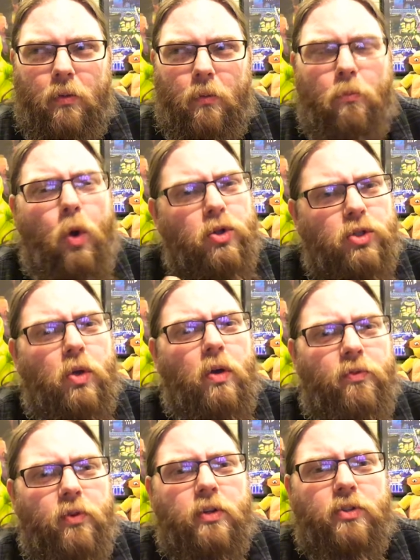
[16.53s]
More so
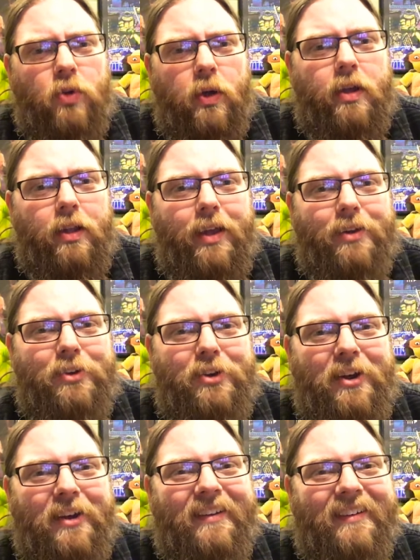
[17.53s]
if you're a toy
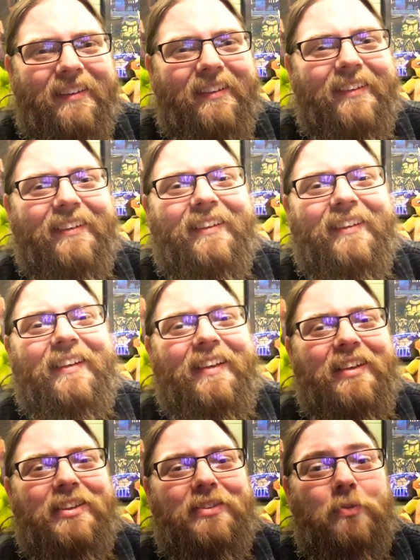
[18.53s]
collector,
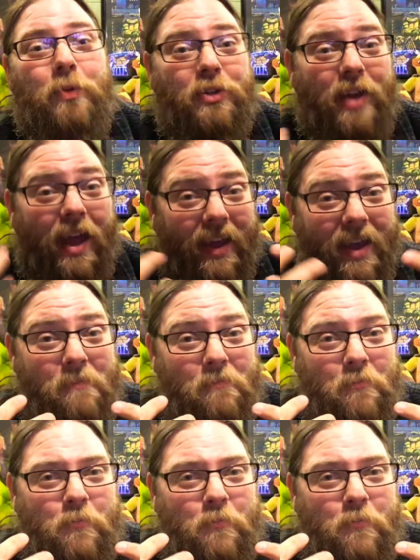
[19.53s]
which I am.